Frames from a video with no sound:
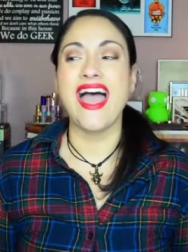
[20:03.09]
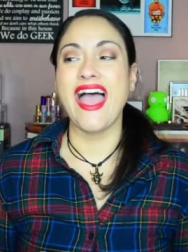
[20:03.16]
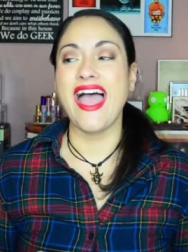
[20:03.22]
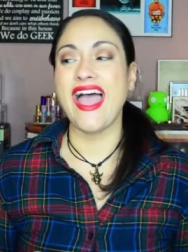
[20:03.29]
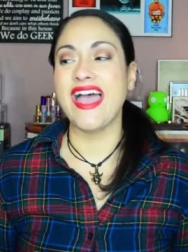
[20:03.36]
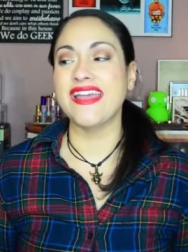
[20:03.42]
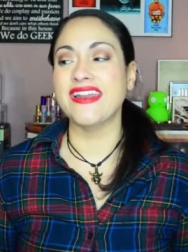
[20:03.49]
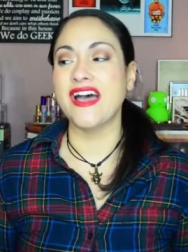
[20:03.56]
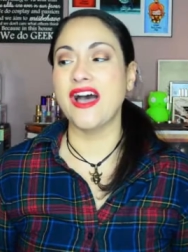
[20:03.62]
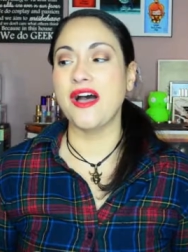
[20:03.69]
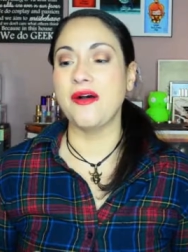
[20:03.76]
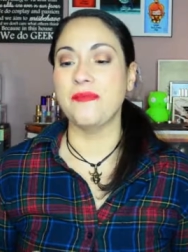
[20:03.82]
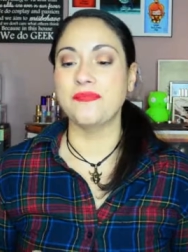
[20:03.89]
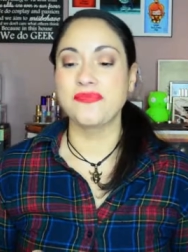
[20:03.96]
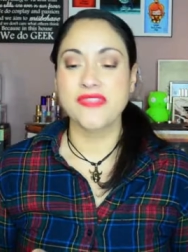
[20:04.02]
And,
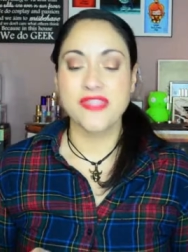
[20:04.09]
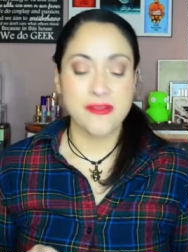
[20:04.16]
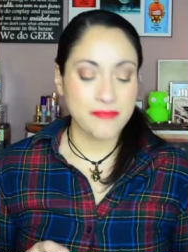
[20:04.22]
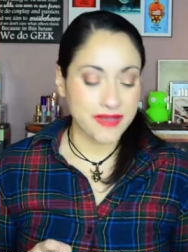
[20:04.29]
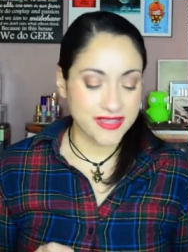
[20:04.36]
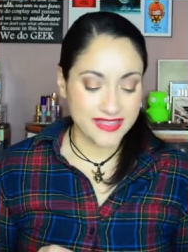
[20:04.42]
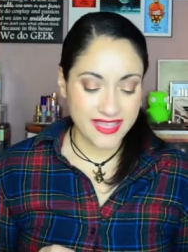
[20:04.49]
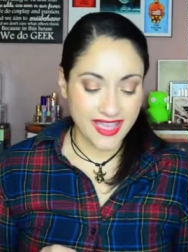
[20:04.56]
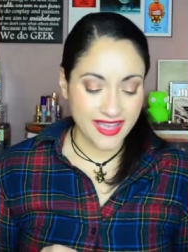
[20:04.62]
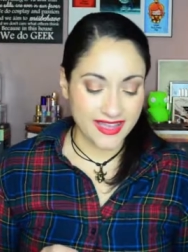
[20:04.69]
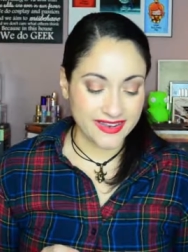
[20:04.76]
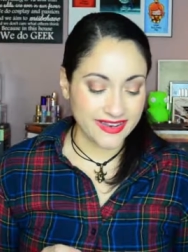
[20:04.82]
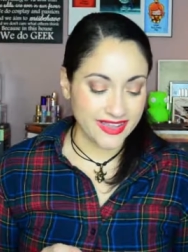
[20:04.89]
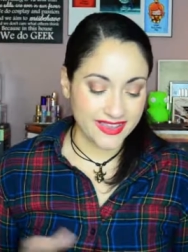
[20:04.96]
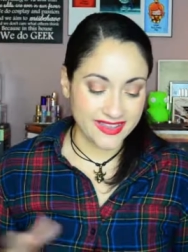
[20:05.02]
but
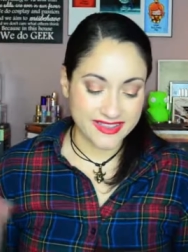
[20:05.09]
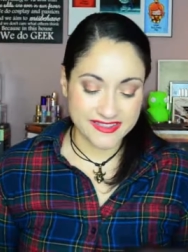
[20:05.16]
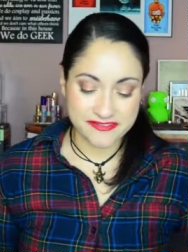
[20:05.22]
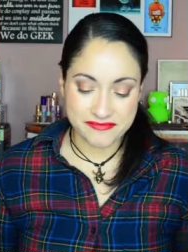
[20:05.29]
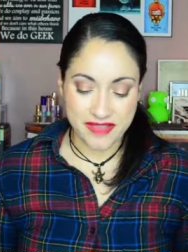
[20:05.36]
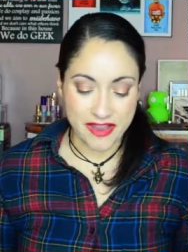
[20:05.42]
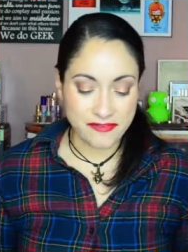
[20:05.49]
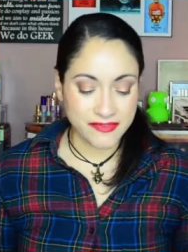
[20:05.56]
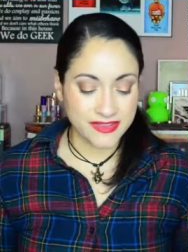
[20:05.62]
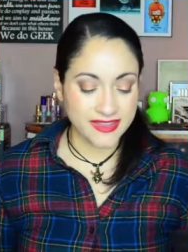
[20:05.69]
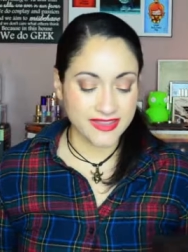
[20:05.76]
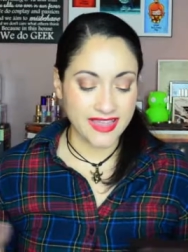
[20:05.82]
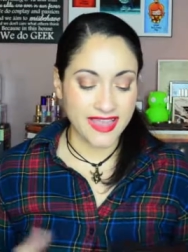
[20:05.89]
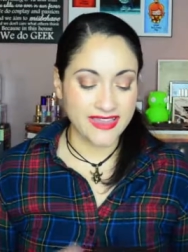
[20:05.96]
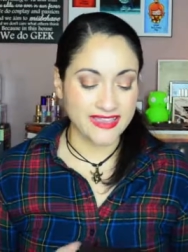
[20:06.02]
yeah, like, I really
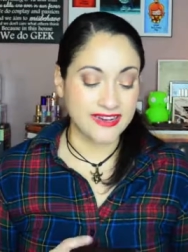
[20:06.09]
like it.